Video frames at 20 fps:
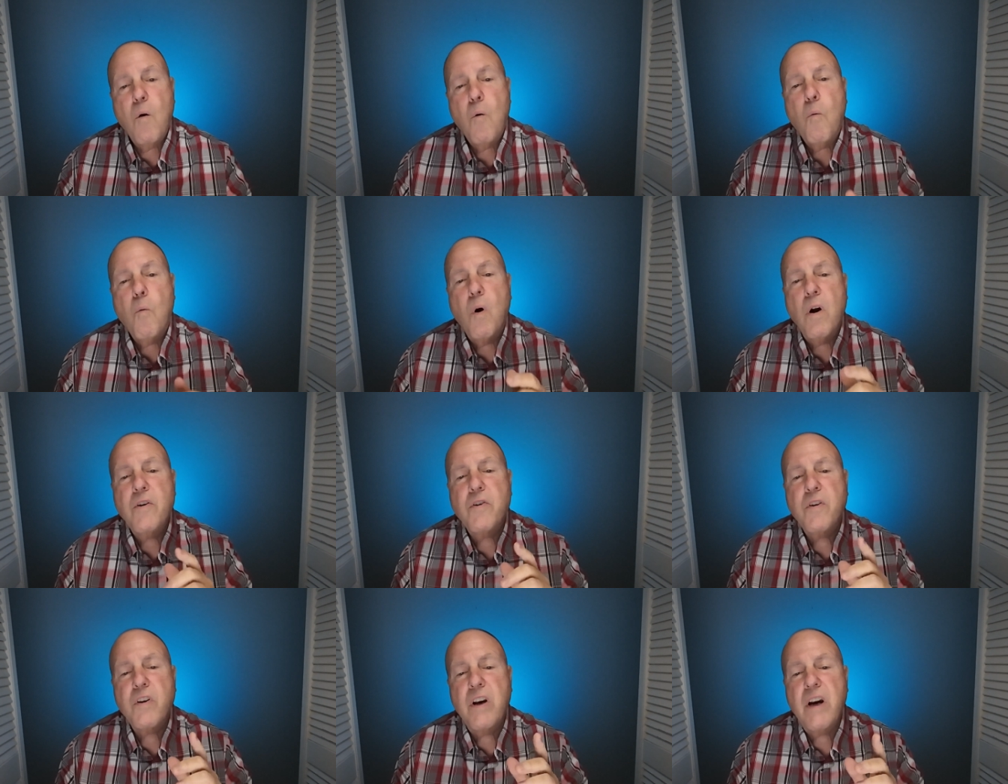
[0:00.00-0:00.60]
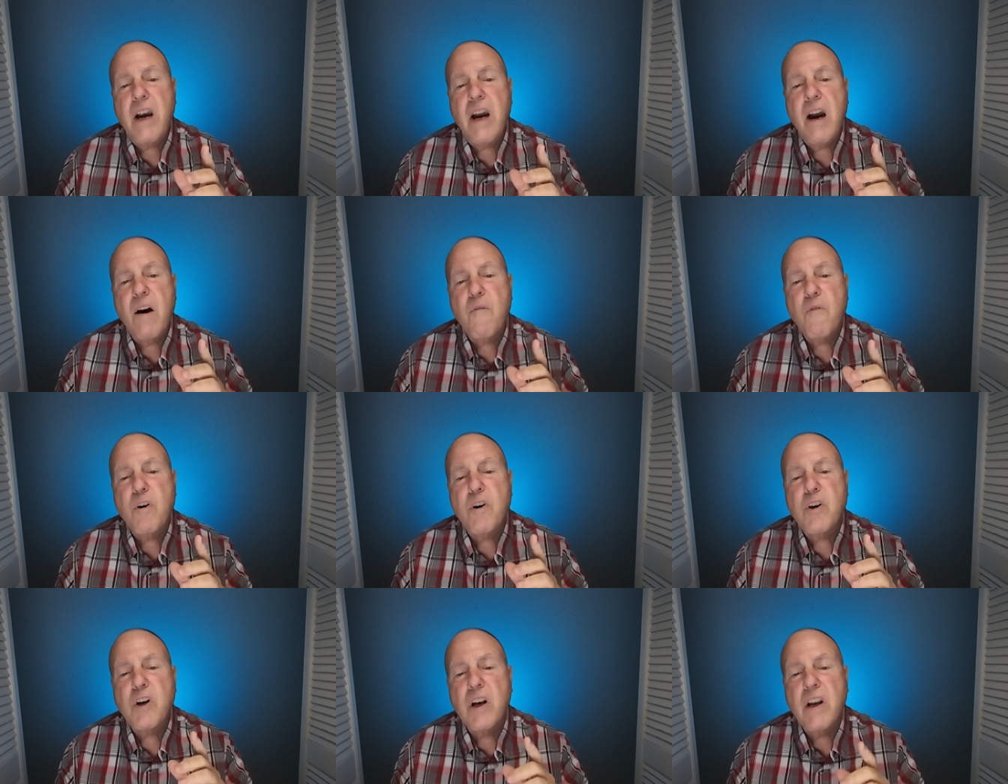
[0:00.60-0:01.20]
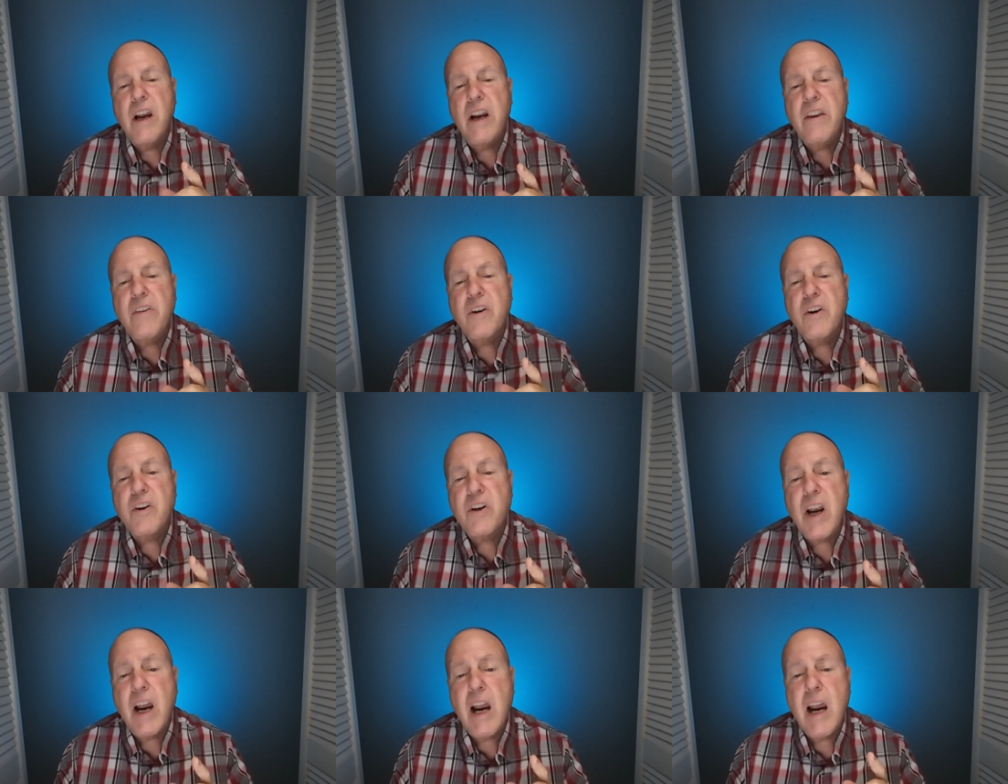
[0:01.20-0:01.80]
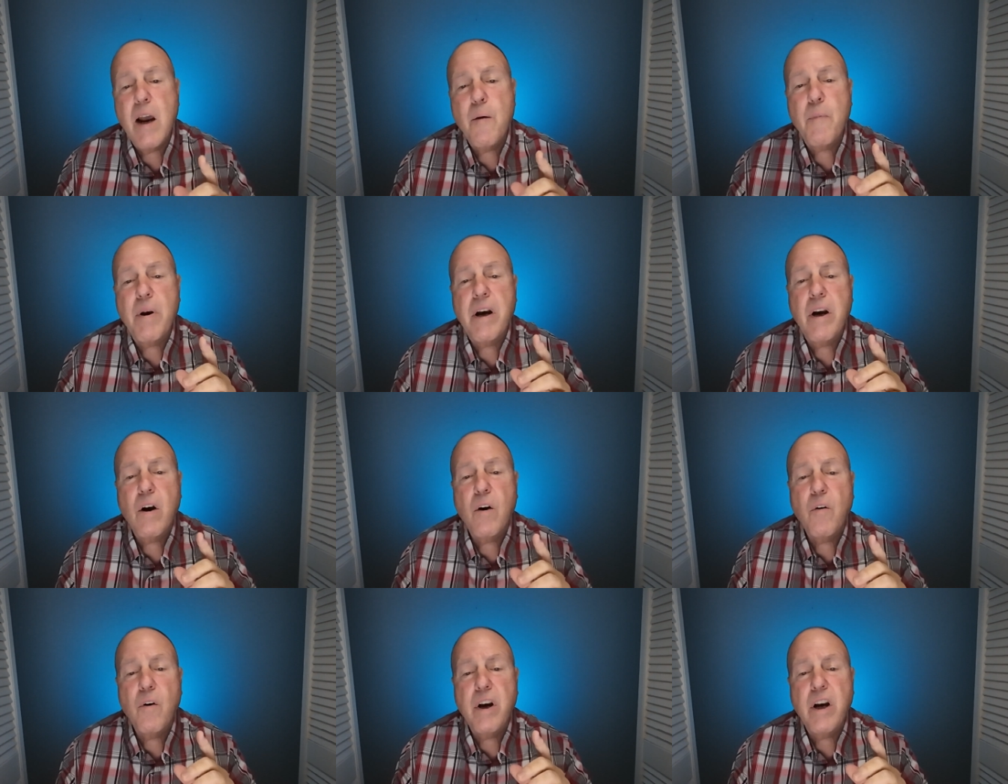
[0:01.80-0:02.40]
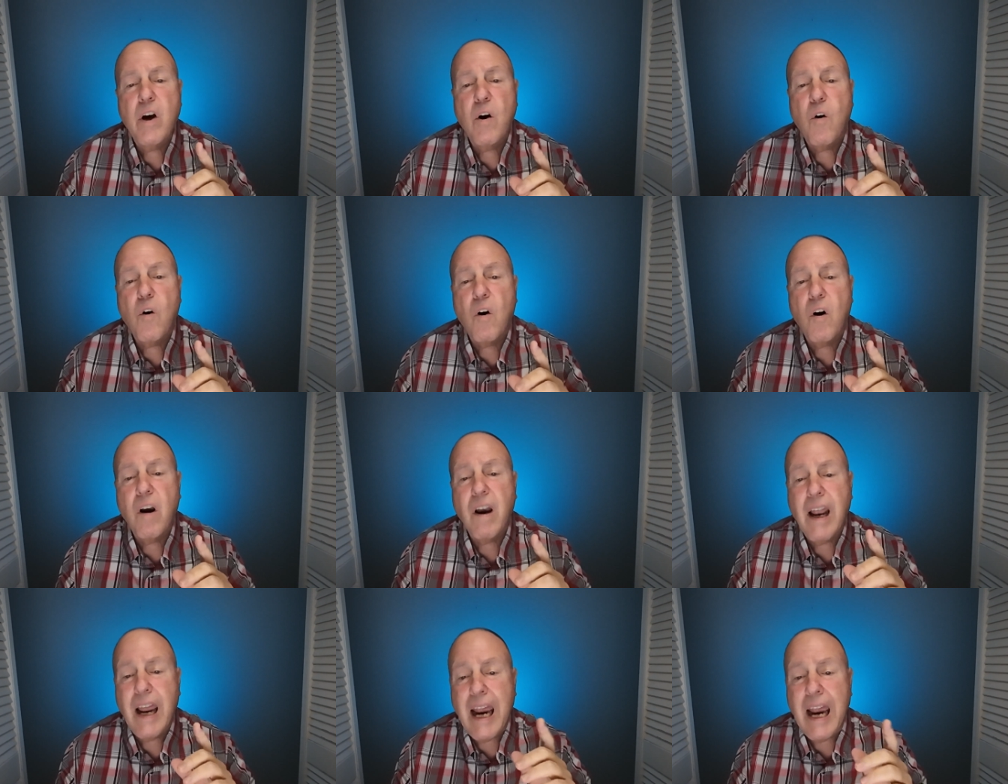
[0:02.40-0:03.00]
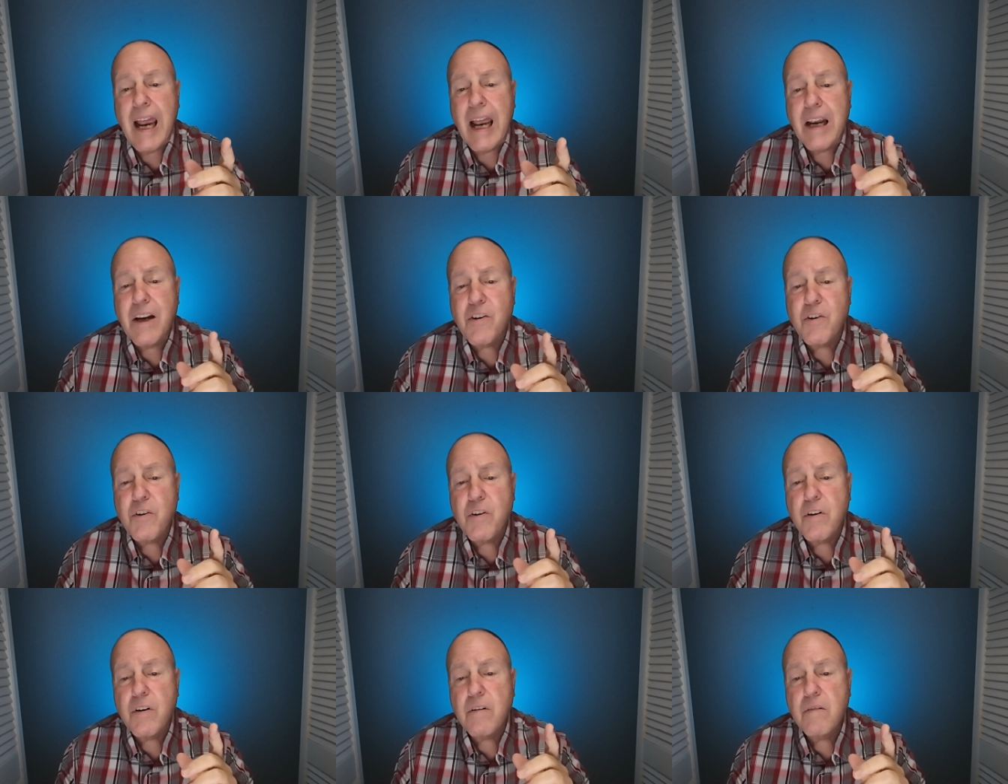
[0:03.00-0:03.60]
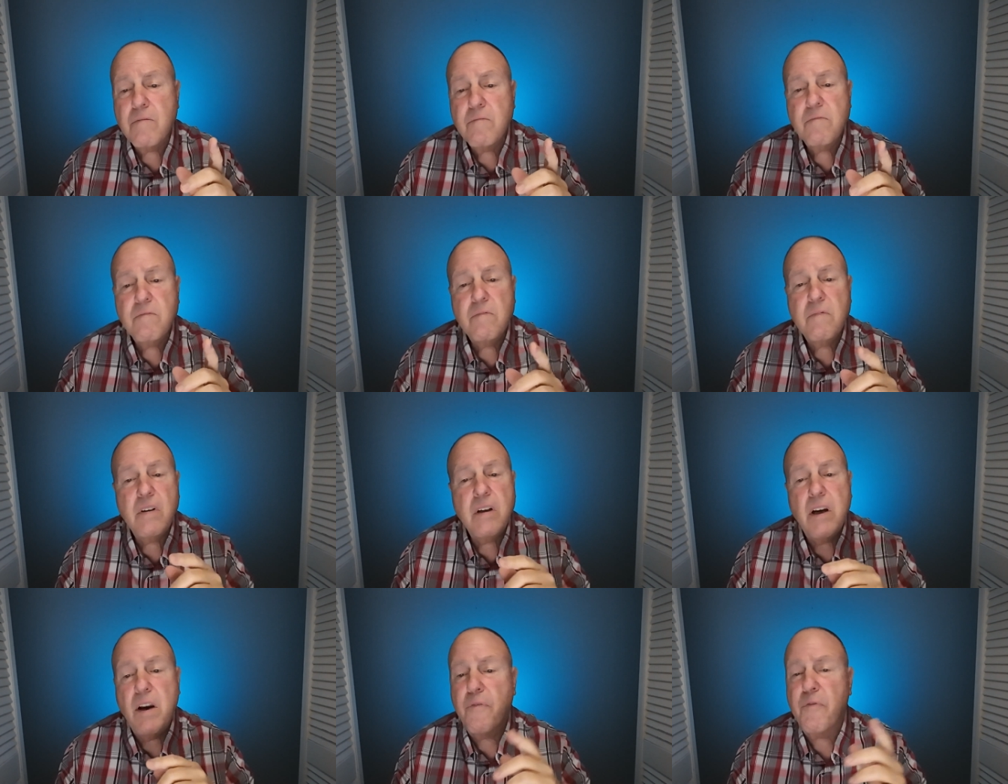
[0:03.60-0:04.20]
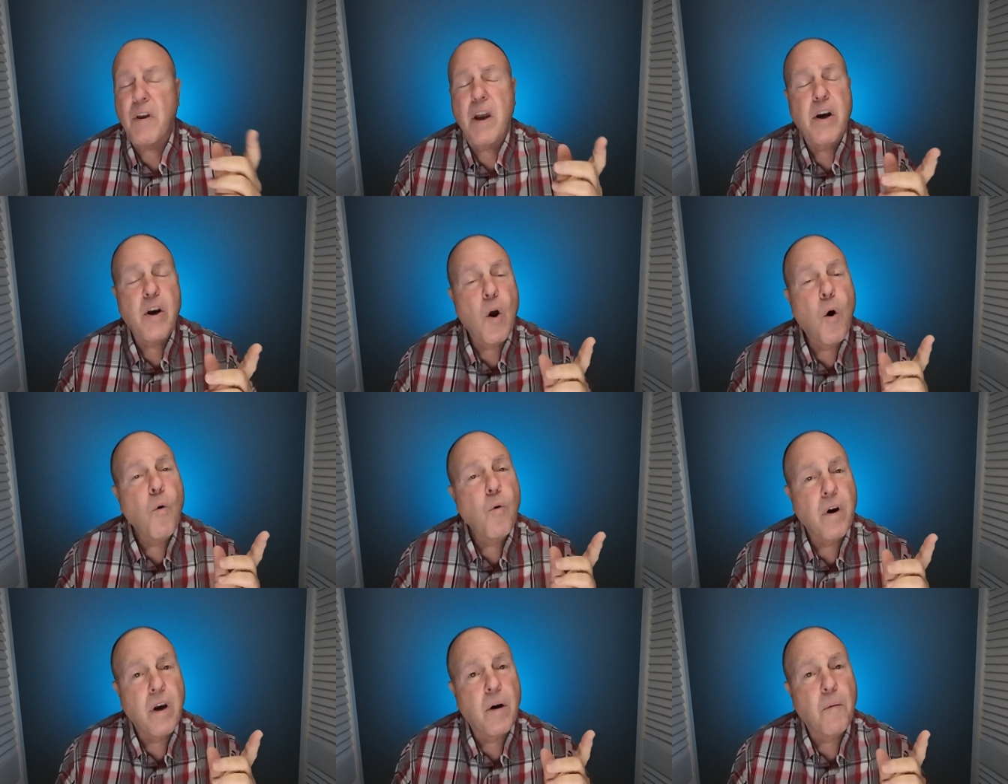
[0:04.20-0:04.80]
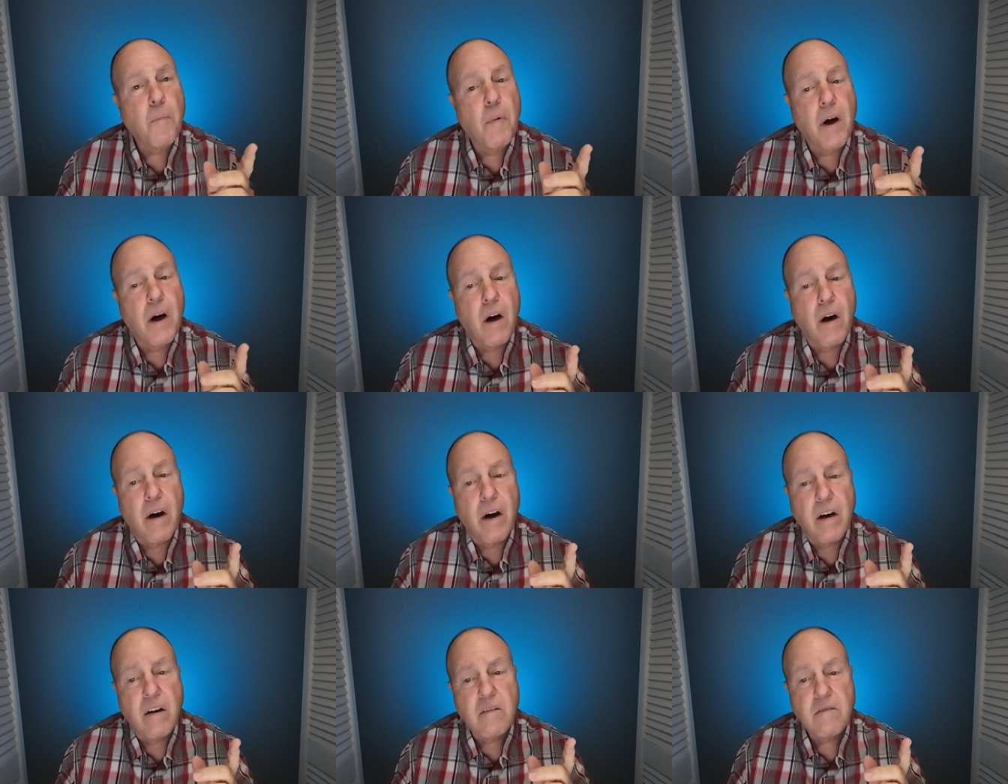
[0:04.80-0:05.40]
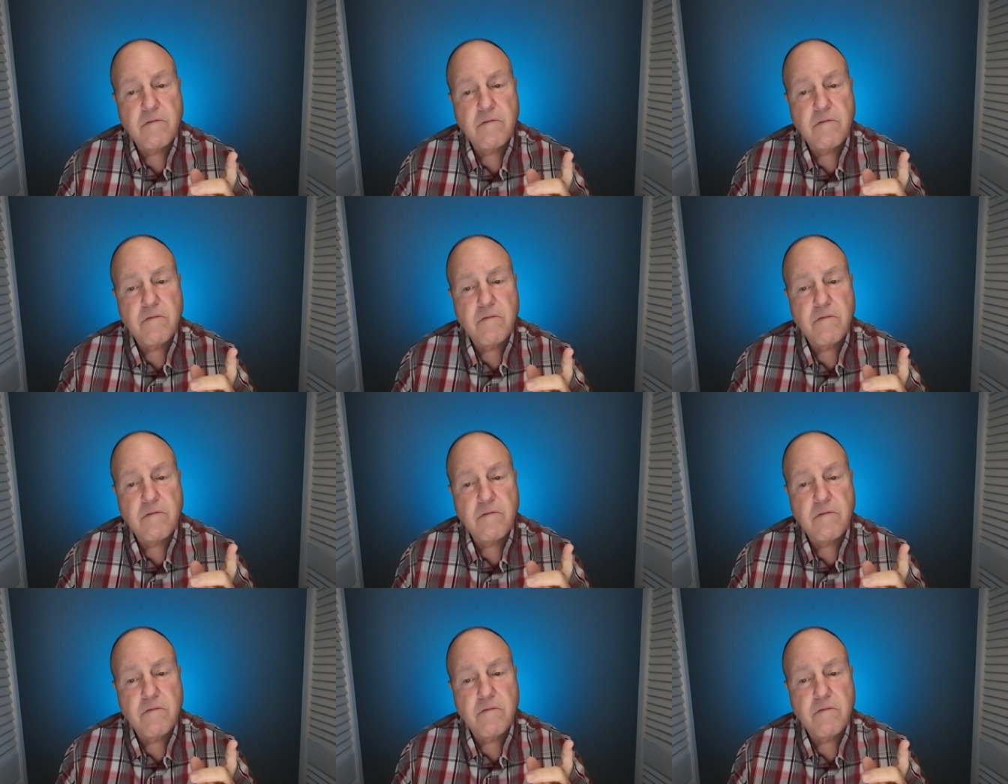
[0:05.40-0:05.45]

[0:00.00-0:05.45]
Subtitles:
What's the average length of time an LDR lasts if they don't get married?